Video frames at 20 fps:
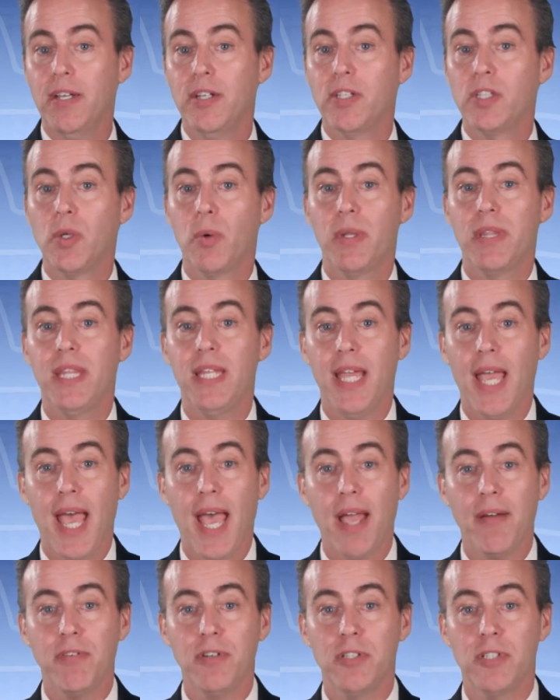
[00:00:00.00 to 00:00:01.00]
So with the
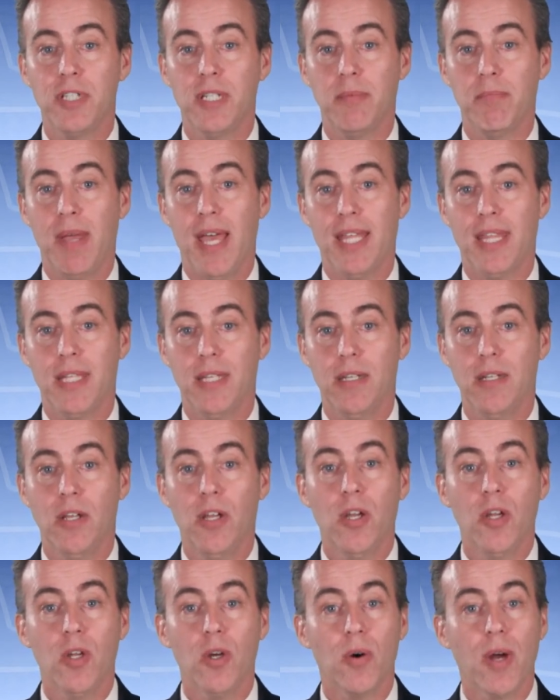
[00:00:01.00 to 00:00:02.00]
averaging method,
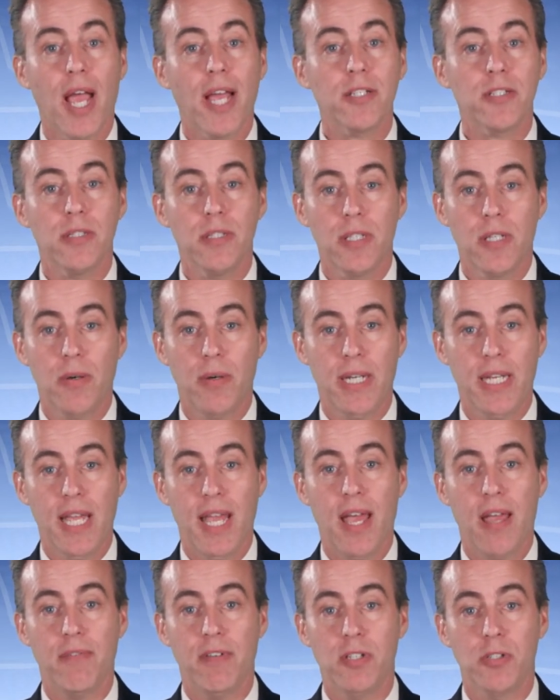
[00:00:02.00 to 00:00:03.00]
you're actually going to
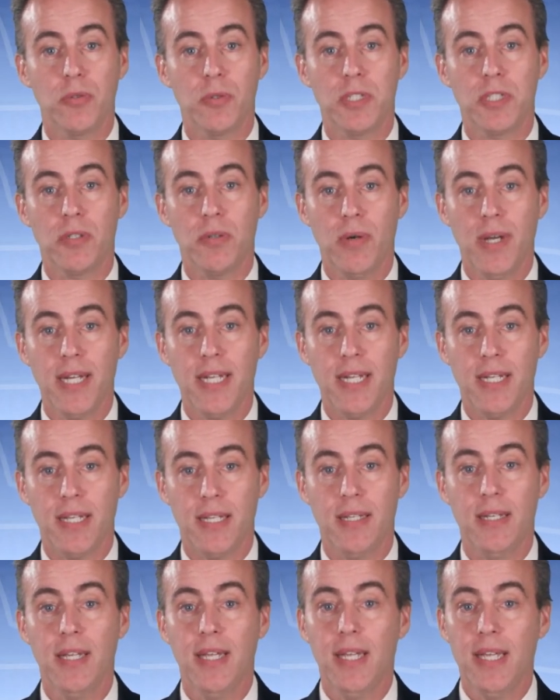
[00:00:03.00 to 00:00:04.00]
have interest
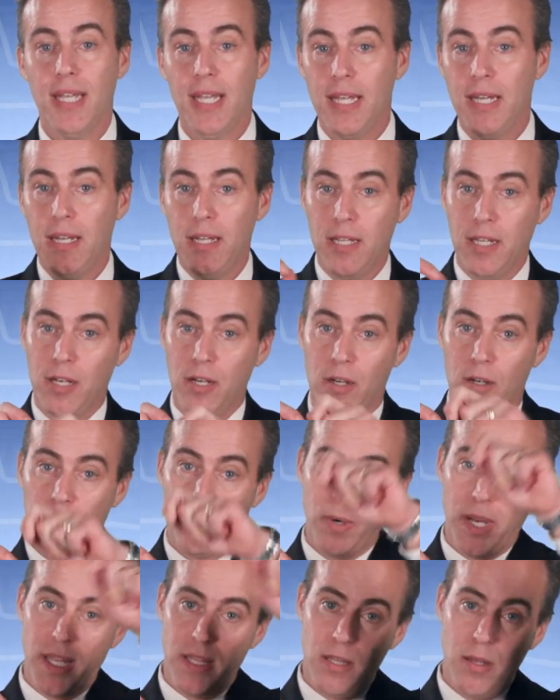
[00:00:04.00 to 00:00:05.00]
credited in a year
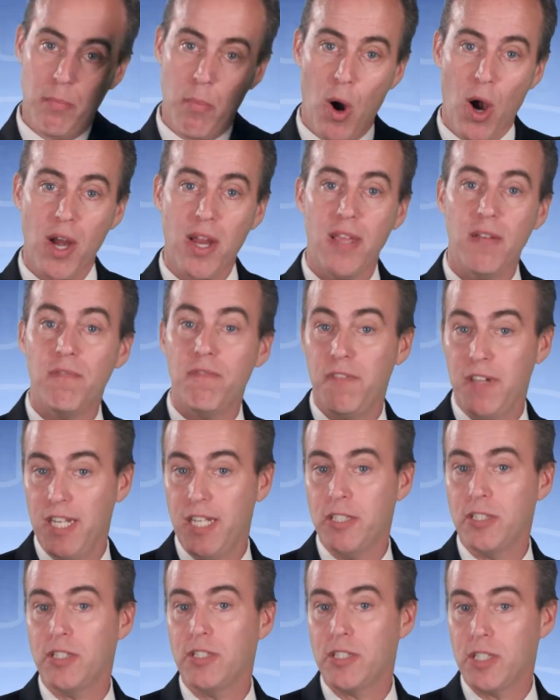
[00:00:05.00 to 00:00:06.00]
when the market
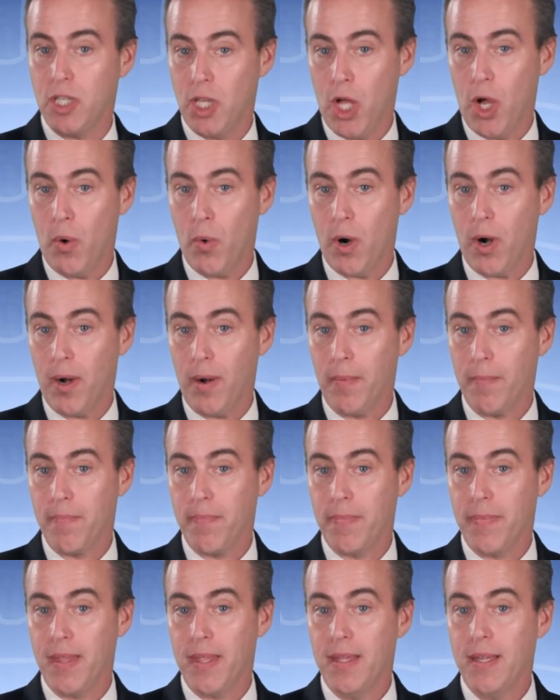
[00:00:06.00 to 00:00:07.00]
finishes lower.
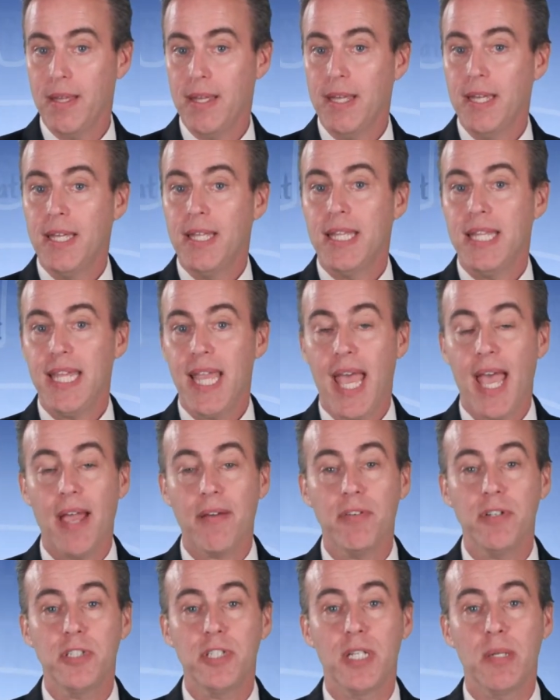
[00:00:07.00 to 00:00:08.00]
The
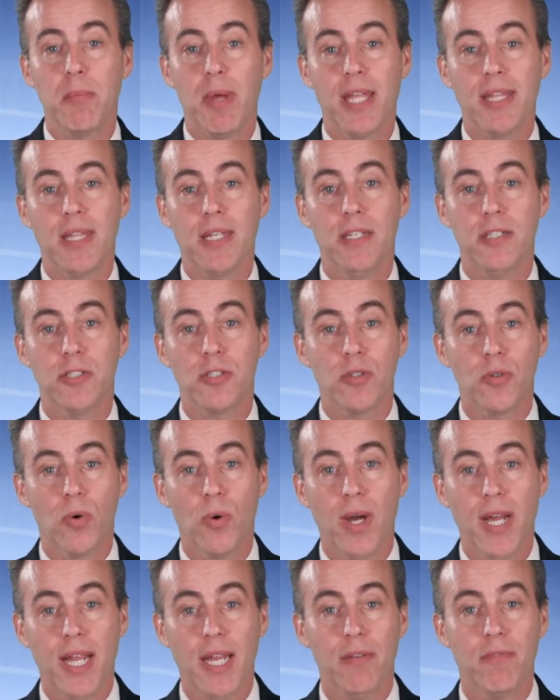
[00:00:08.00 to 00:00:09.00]
averaging method is
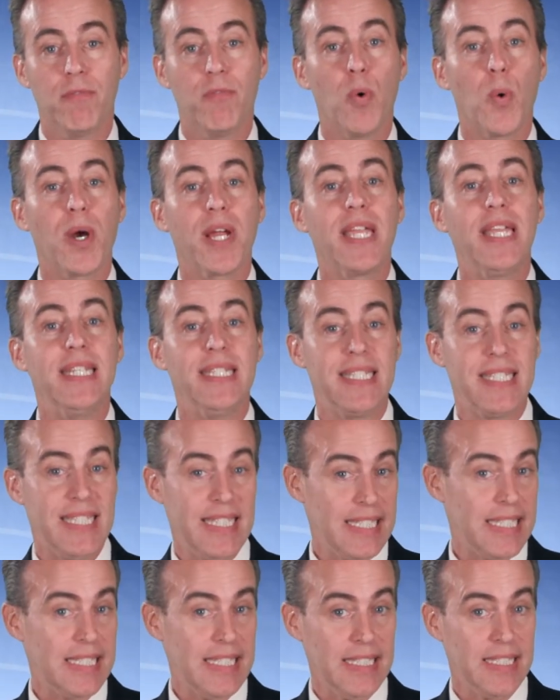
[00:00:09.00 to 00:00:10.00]
great for
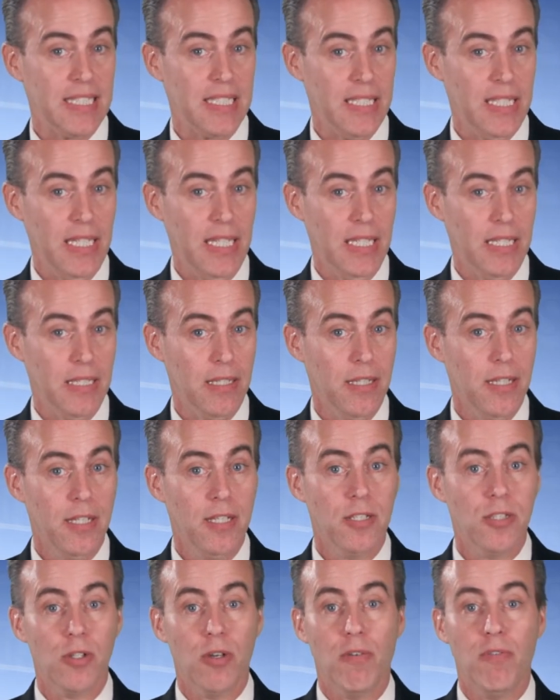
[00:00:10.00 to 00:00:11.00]
consistency.
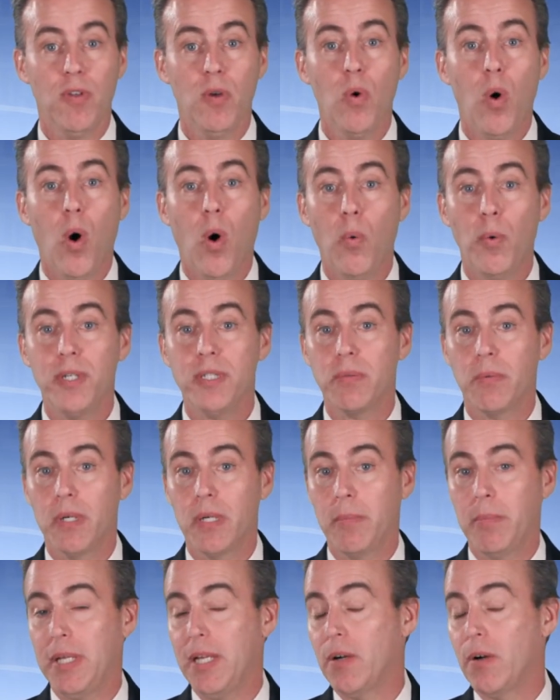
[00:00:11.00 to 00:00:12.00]
So if you always want
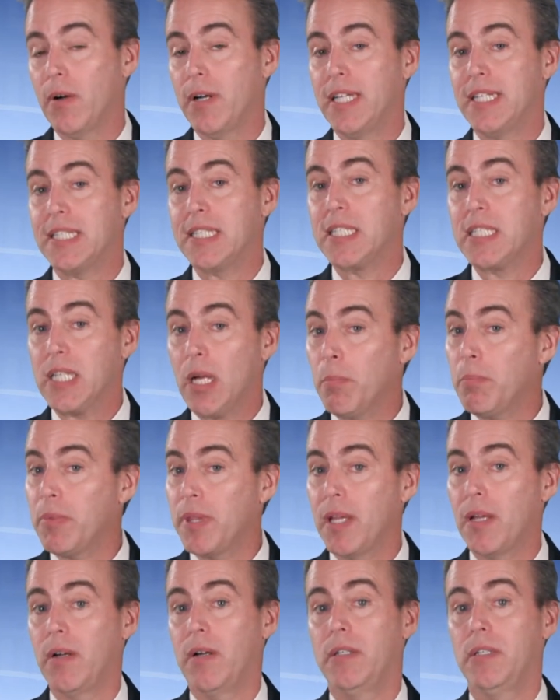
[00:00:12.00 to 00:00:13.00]
to be earning
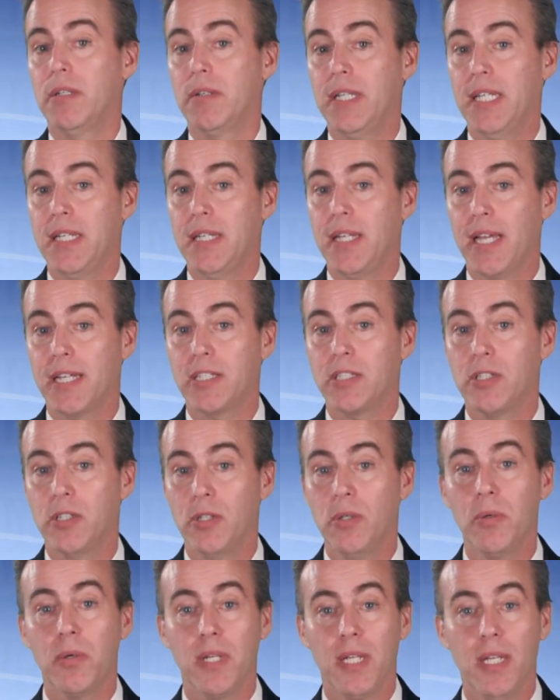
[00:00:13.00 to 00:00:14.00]
something on your indexed
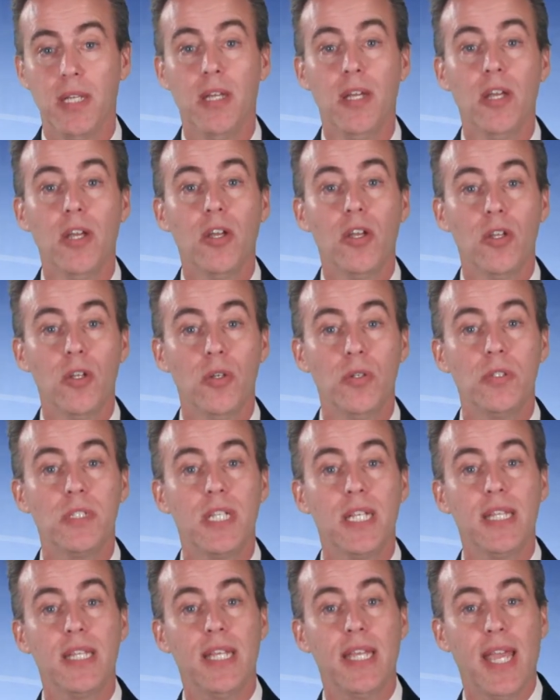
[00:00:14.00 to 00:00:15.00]
annuity,
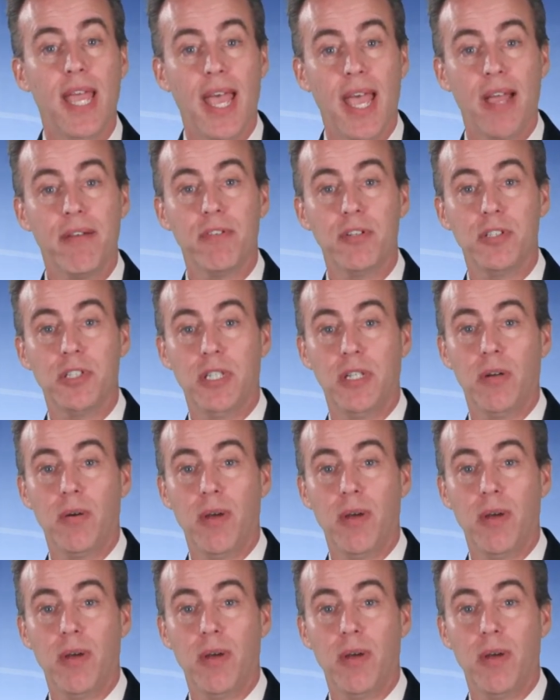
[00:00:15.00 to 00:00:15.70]
using the averaging